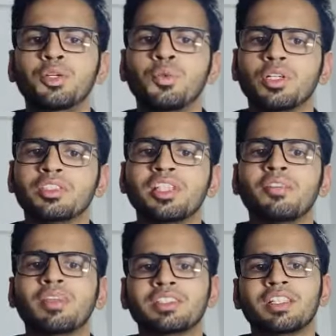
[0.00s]
towards the
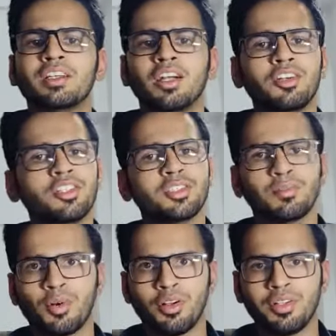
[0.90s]
investing countries
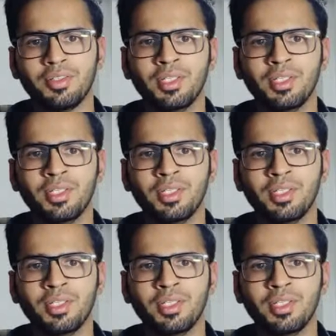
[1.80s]
abroad.